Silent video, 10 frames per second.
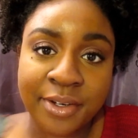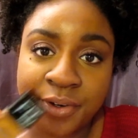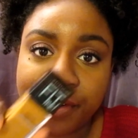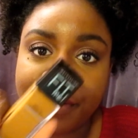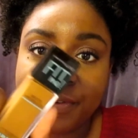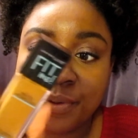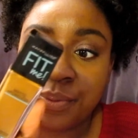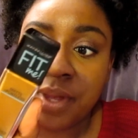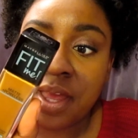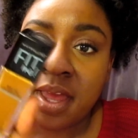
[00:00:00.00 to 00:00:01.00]
Or if
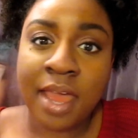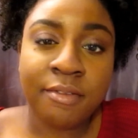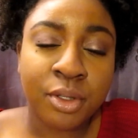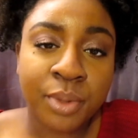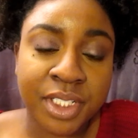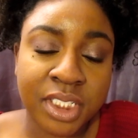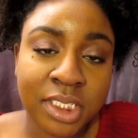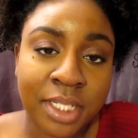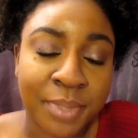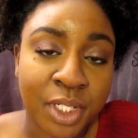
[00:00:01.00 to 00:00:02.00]
you have any
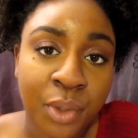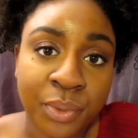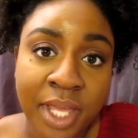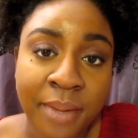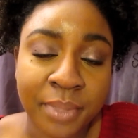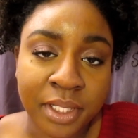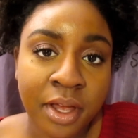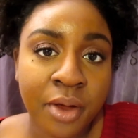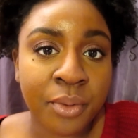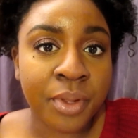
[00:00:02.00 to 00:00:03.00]
questions, let me know down
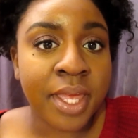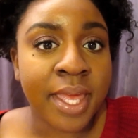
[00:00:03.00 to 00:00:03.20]
below.